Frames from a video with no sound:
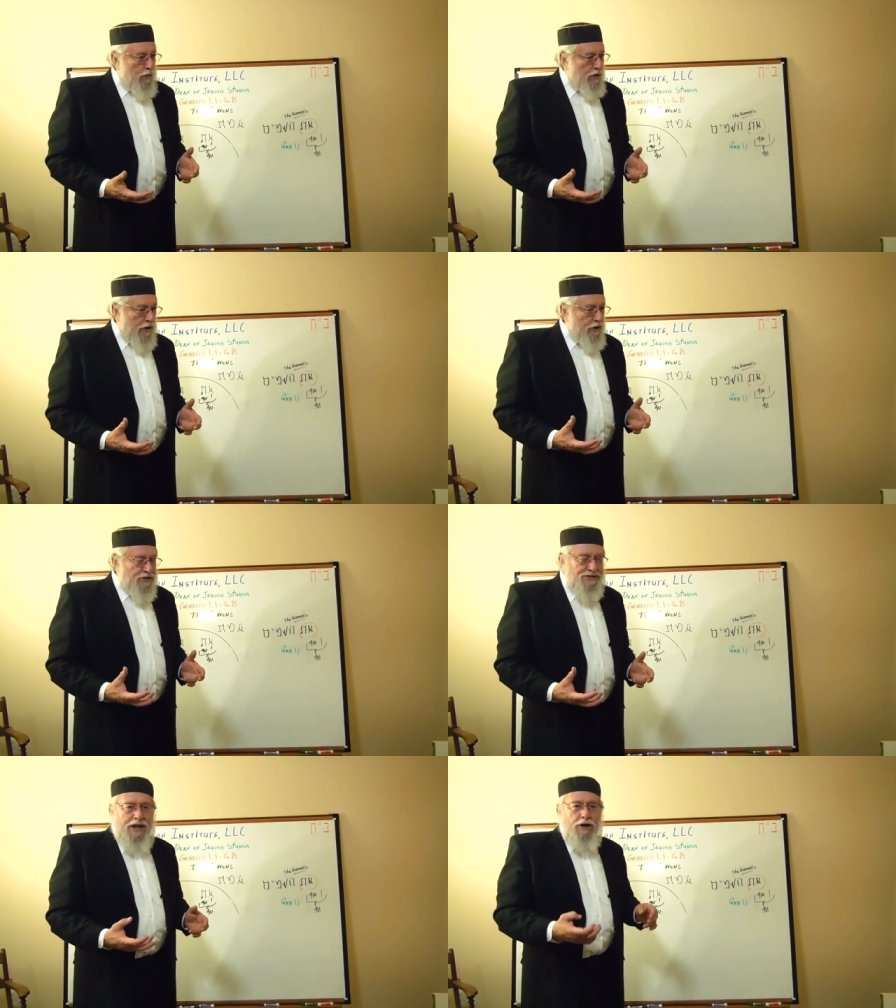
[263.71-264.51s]
We don't
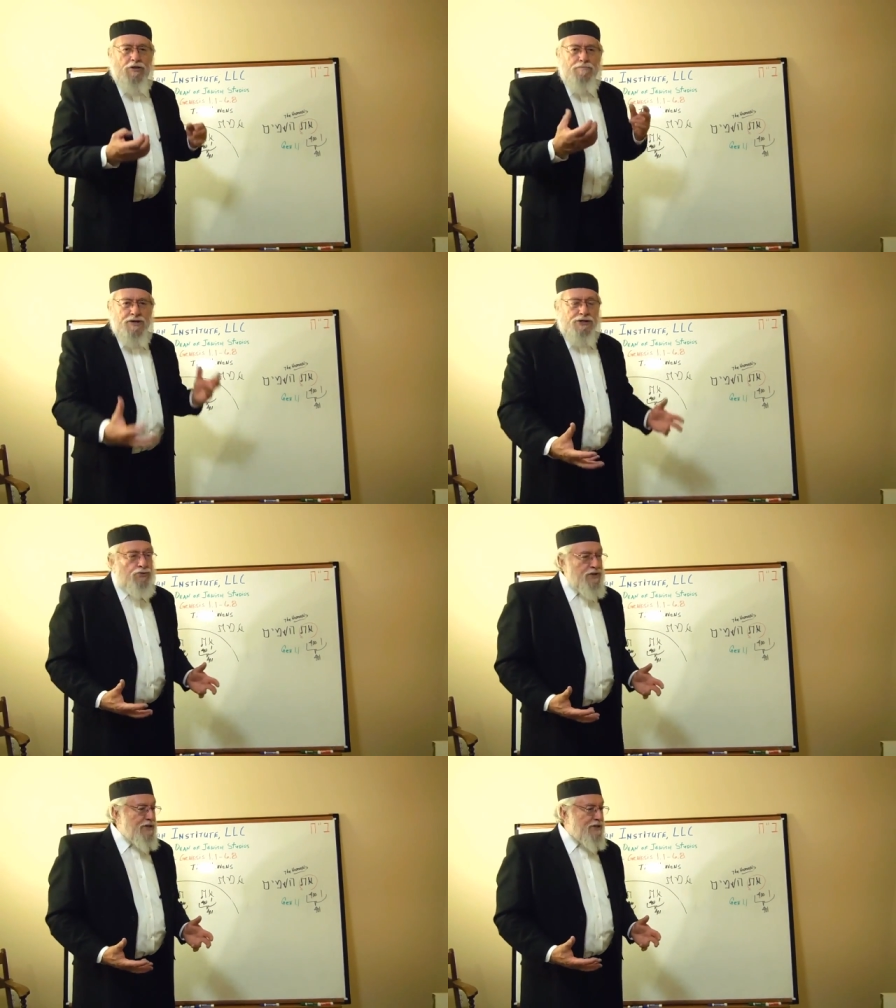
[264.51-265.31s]
understand all the
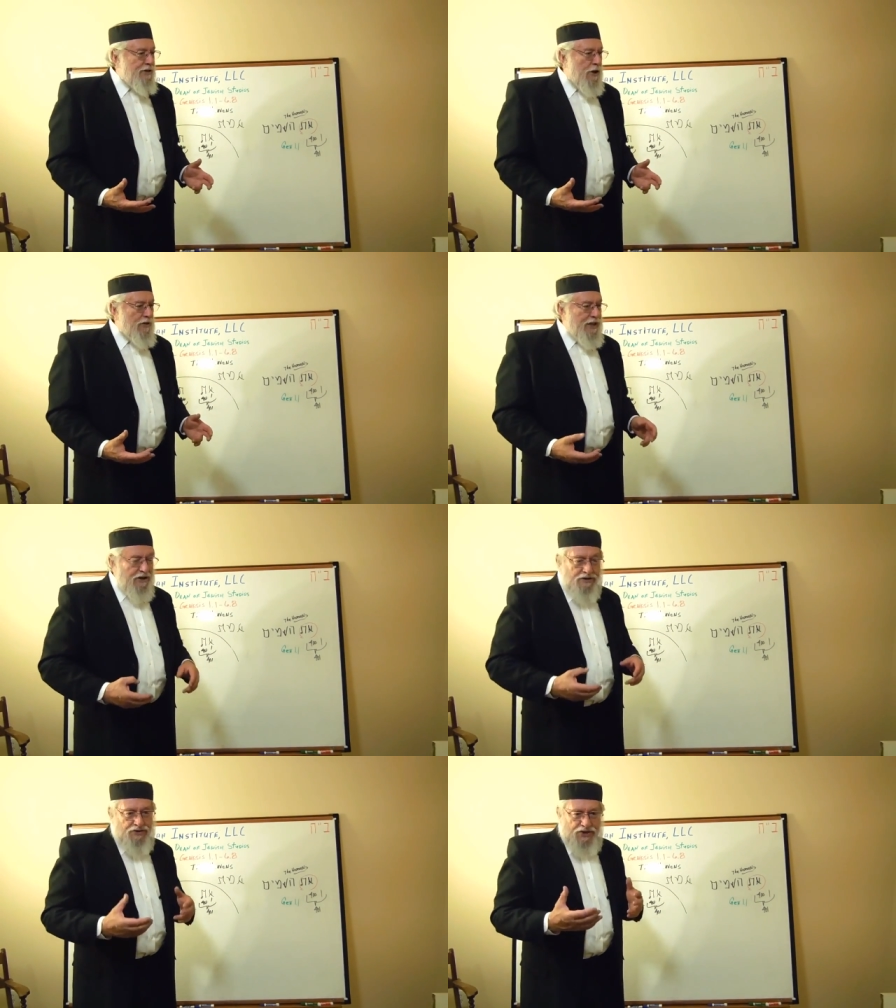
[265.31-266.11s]
mysteries and all the
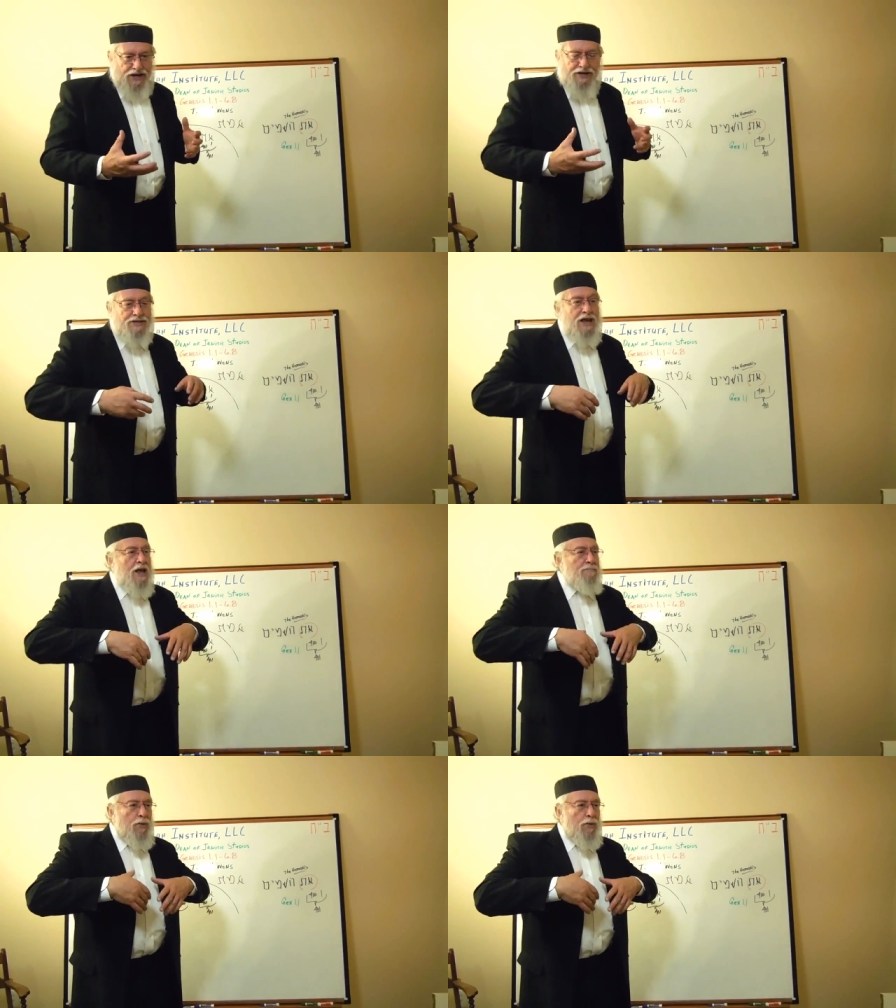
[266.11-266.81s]
hidden things,